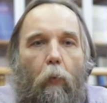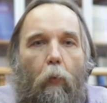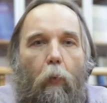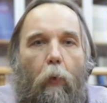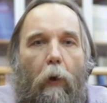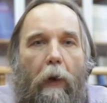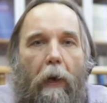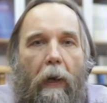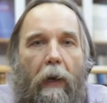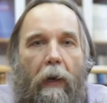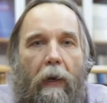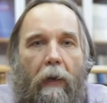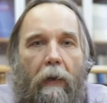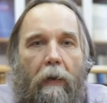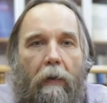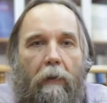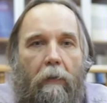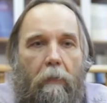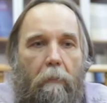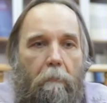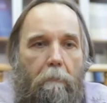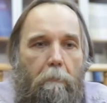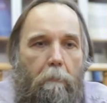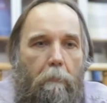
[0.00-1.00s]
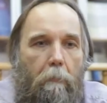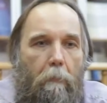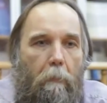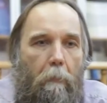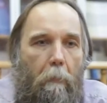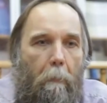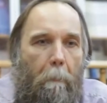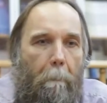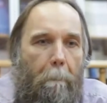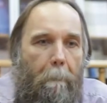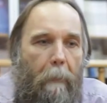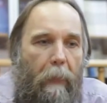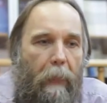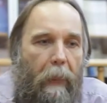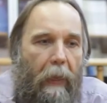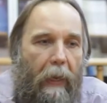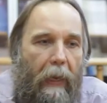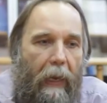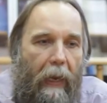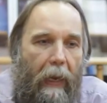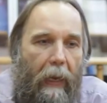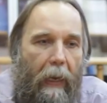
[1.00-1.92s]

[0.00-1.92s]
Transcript: where the